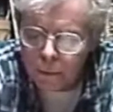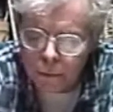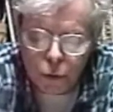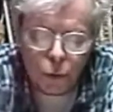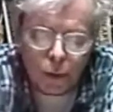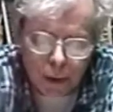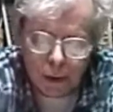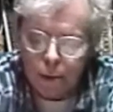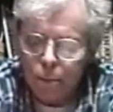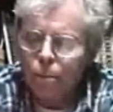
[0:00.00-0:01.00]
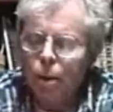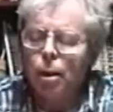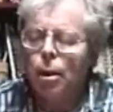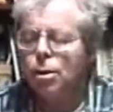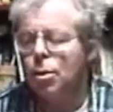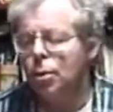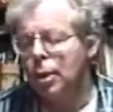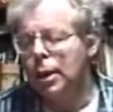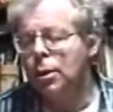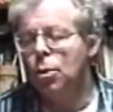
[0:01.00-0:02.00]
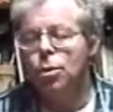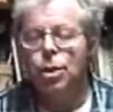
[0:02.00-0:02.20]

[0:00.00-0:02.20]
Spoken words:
Judaism certainly knows